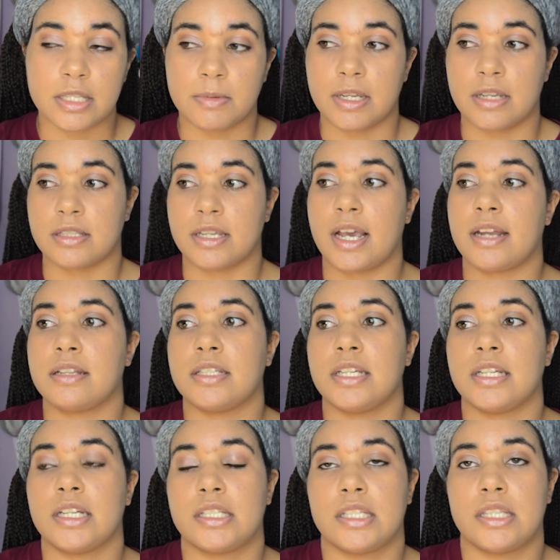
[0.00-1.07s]
because I had to
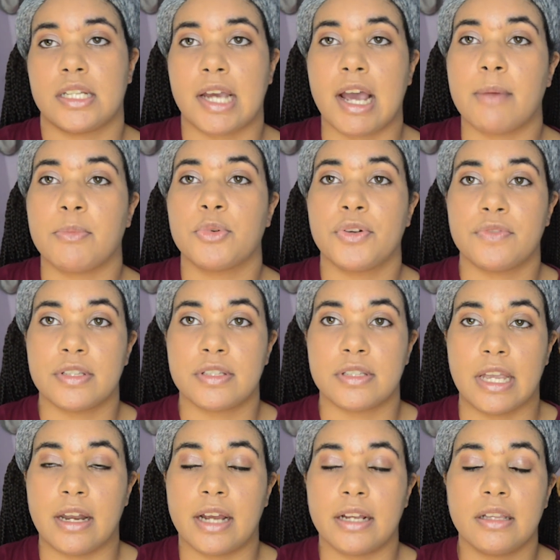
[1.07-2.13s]
take it to the capital of the
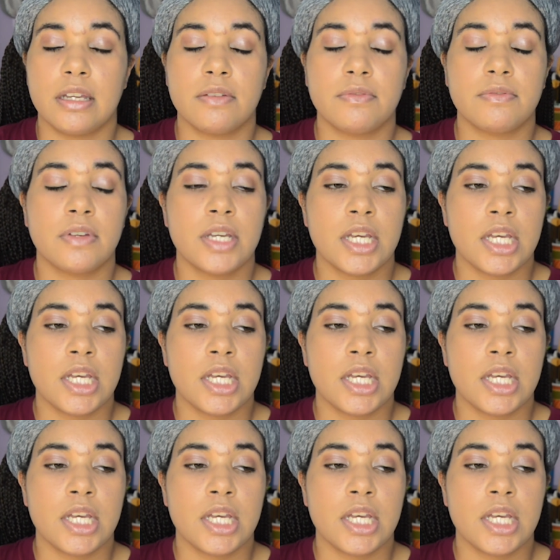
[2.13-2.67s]
state I live.